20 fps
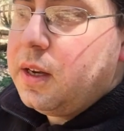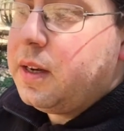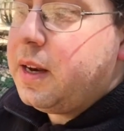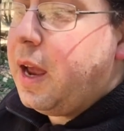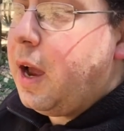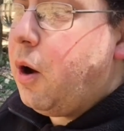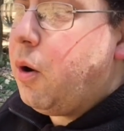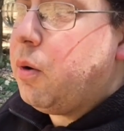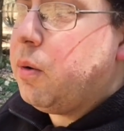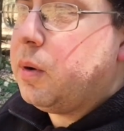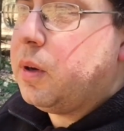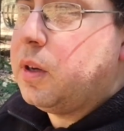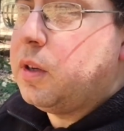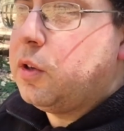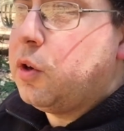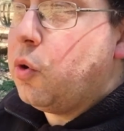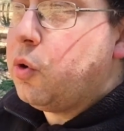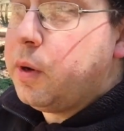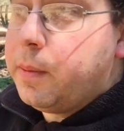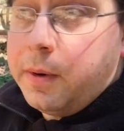Now,
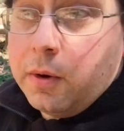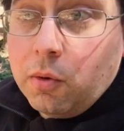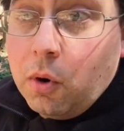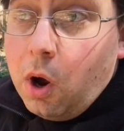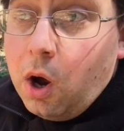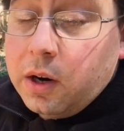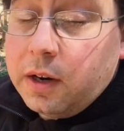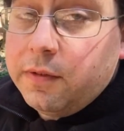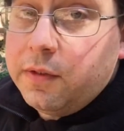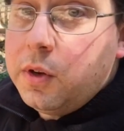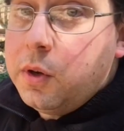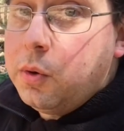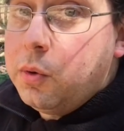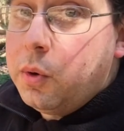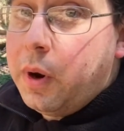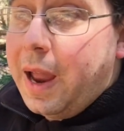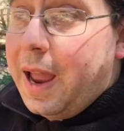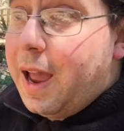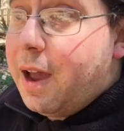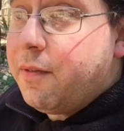don't get me wrong, if
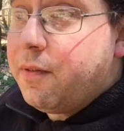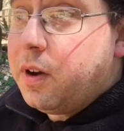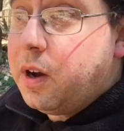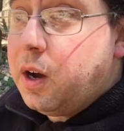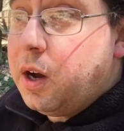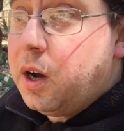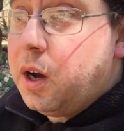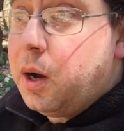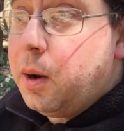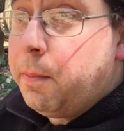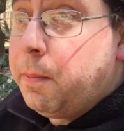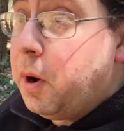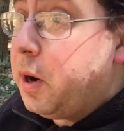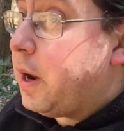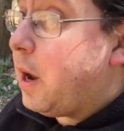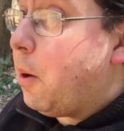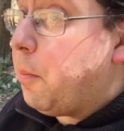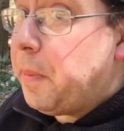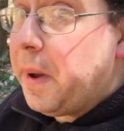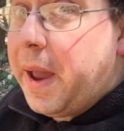you have a bug
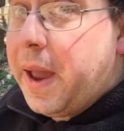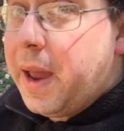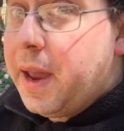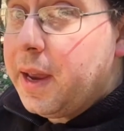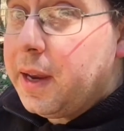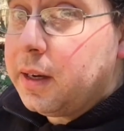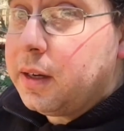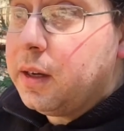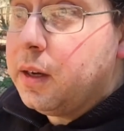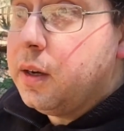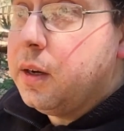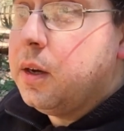out bag